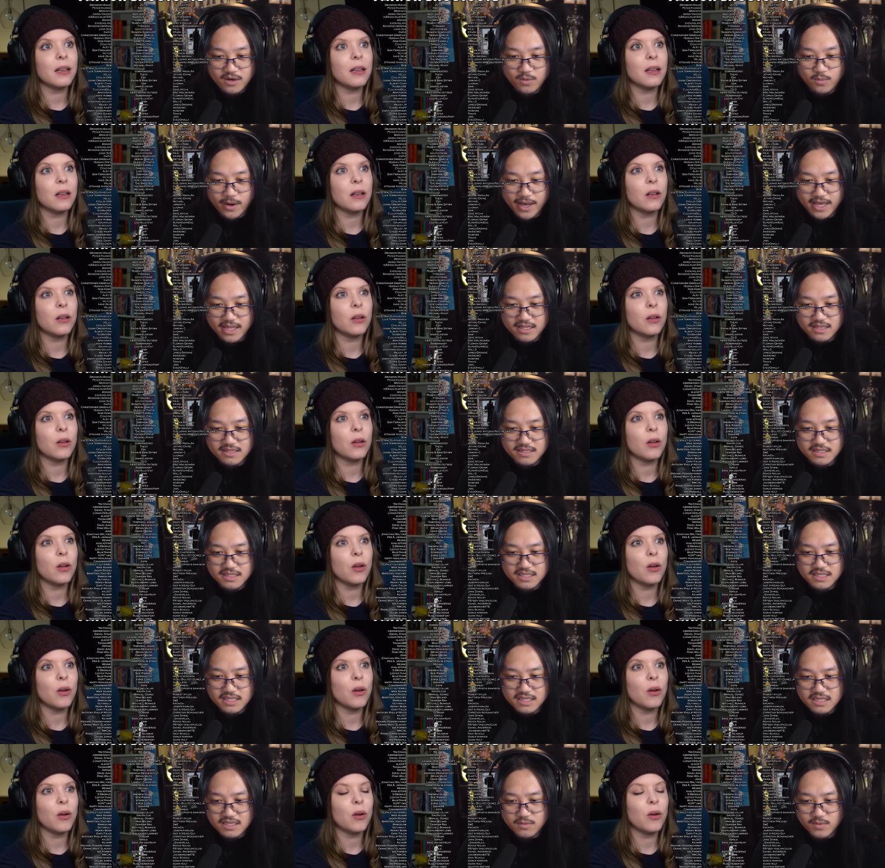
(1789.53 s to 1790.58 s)
Speaker 1: When
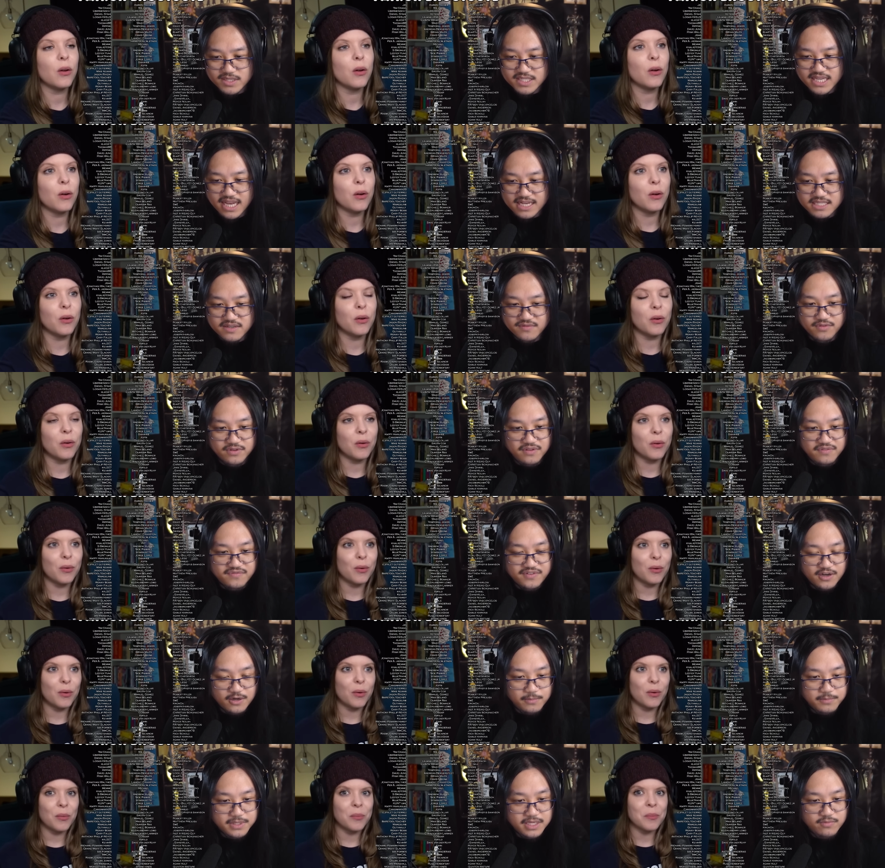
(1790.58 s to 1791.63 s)
he was casted for the
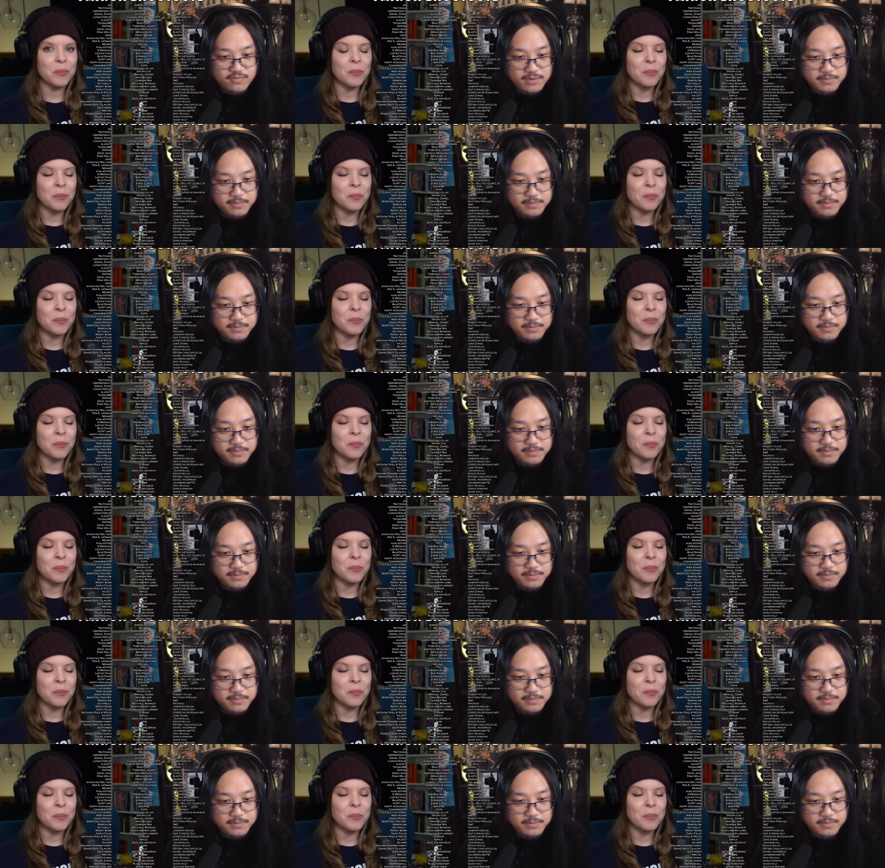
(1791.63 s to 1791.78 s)
film, he